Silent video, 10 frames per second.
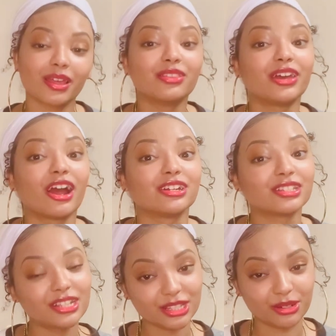There are
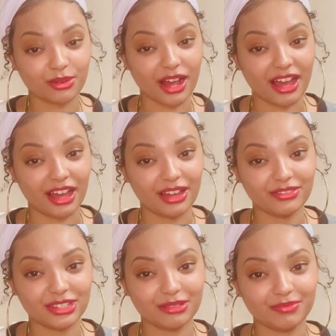sister
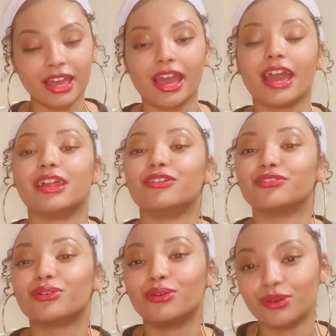wives, and of
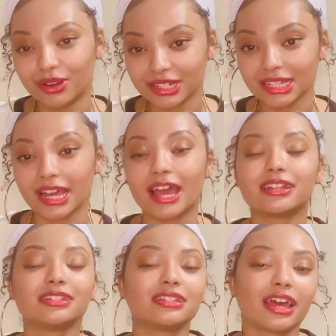course he had
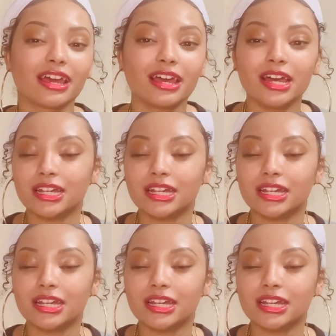to say